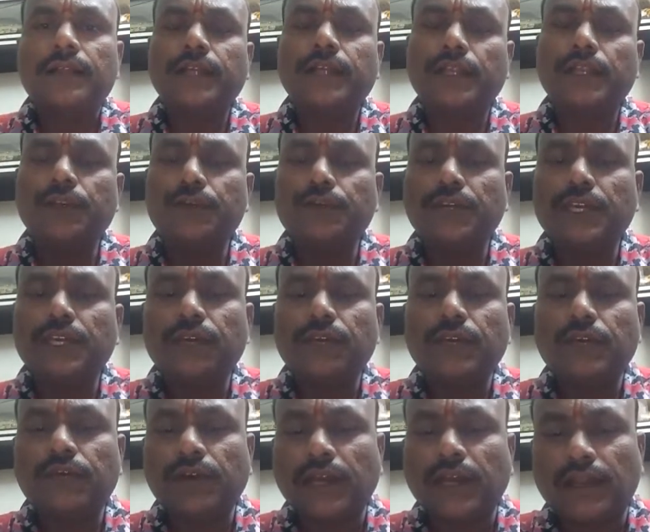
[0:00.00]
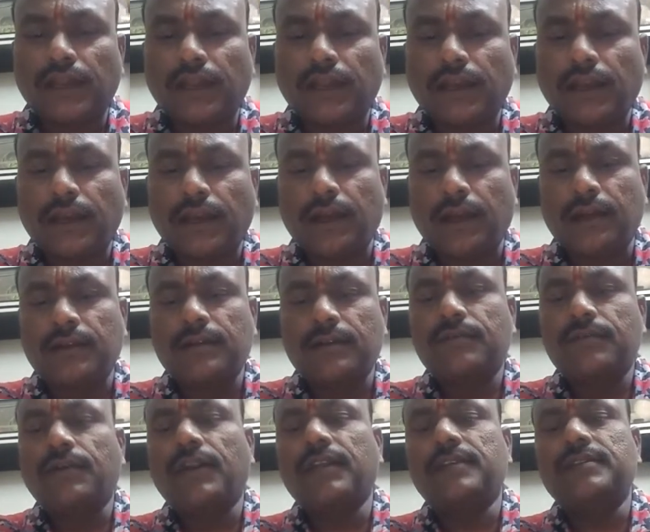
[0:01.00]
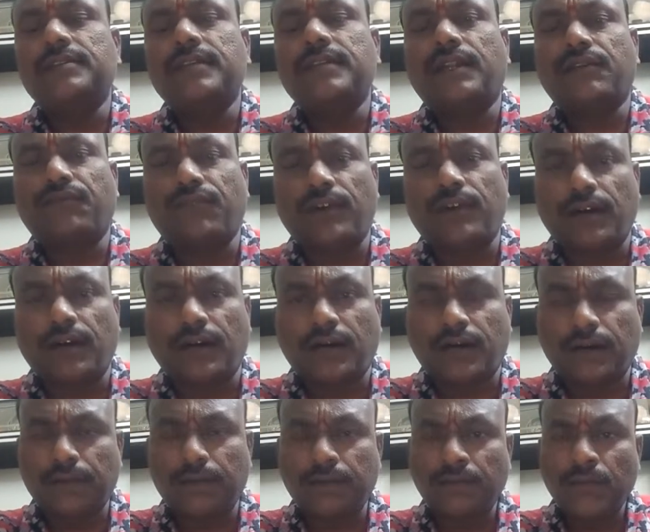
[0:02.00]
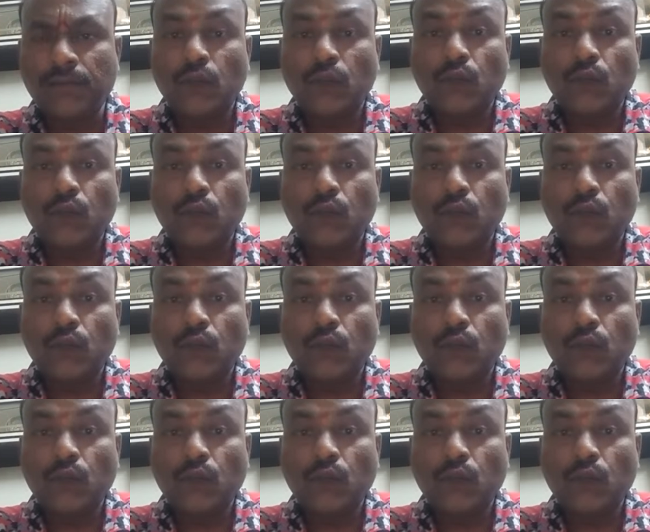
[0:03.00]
then you give a one, what is that form?